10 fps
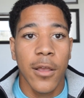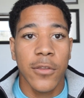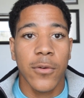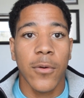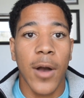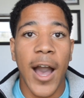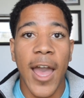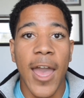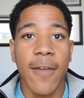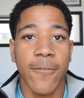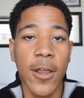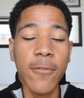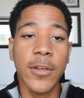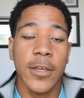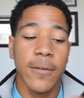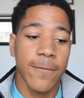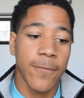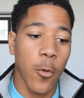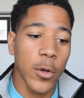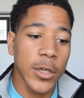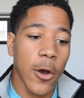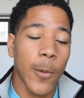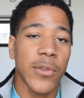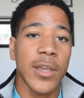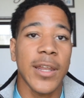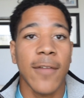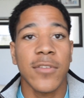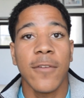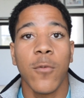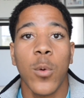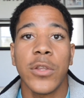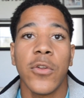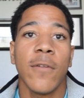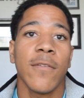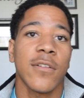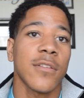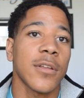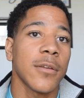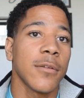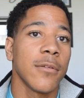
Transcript: So for every 40 carbs I eat, I have to give 1 unit of insulin.